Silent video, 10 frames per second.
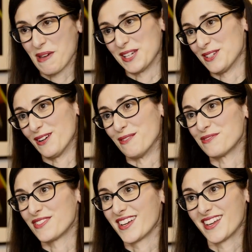made of
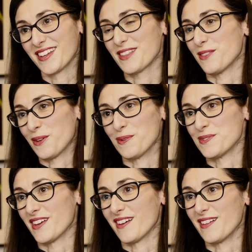
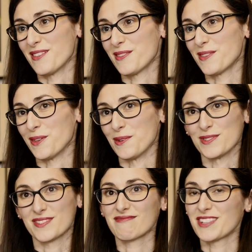those, uh,
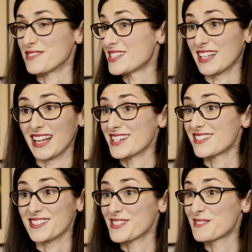those
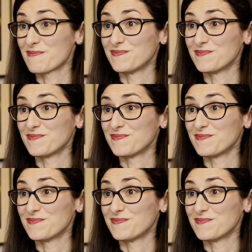constellations.